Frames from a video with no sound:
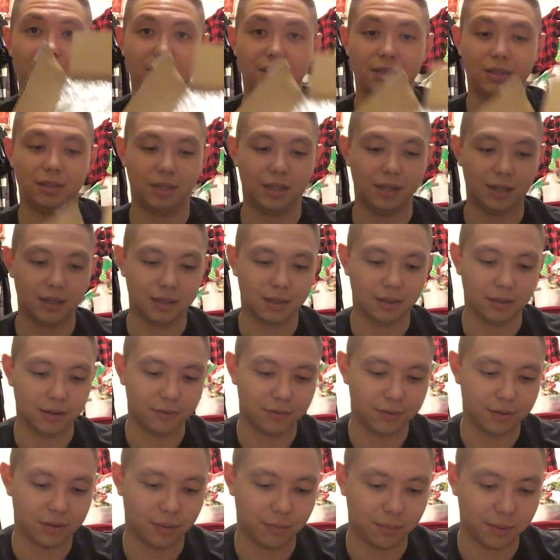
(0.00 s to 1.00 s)
it's getting
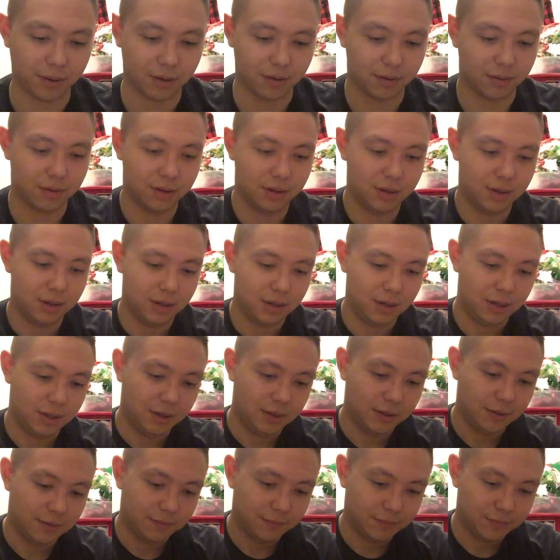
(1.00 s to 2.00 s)
delivered in the mail.
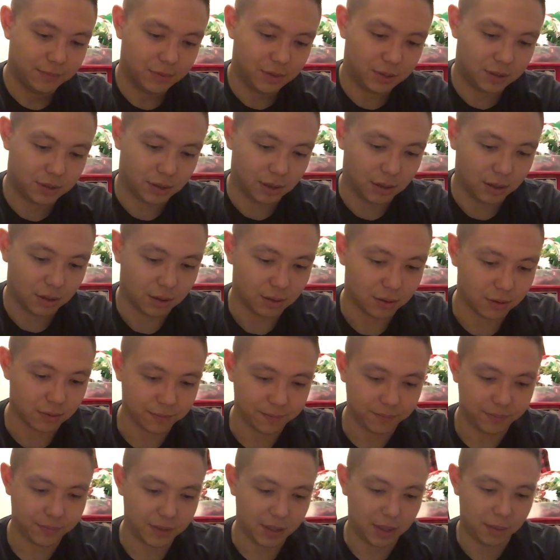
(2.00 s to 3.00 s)
So
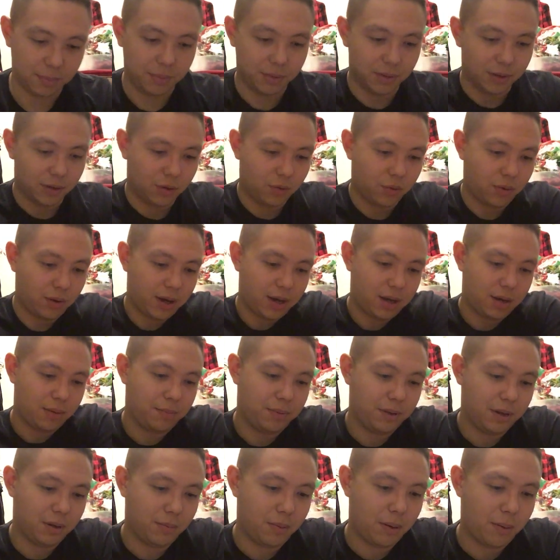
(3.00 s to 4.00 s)
he put quite a
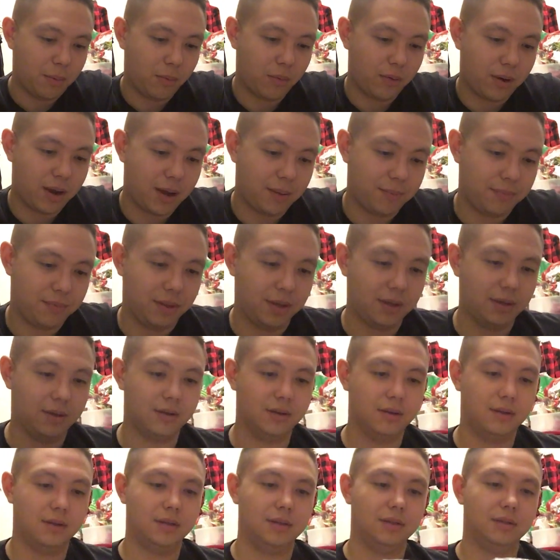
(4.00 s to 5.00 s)
bit of bubble wrap, thank
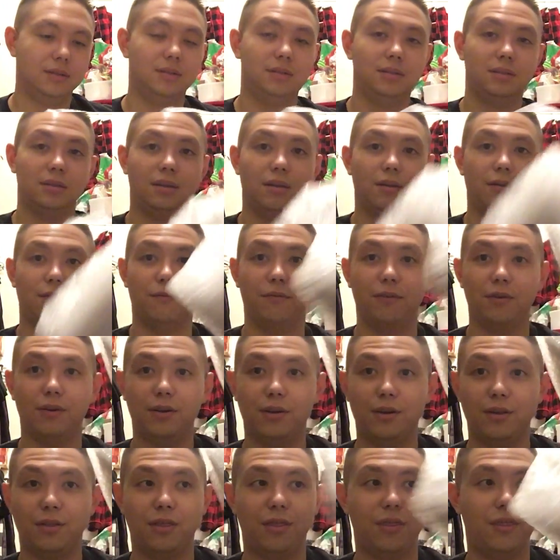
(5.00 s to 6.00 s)
goodness.
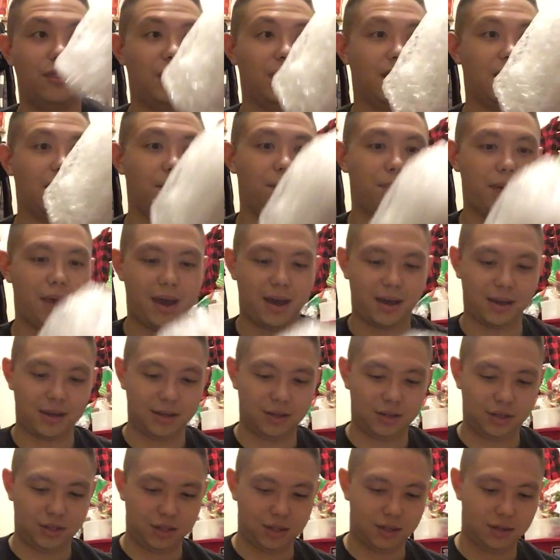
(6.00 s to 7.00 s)
Very thick
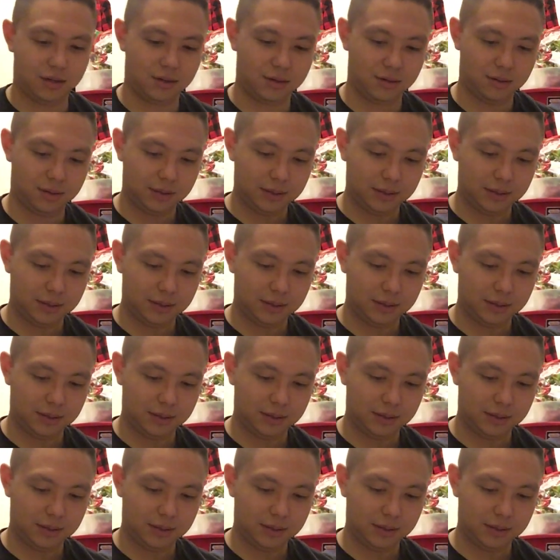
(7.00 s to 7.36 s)
package here.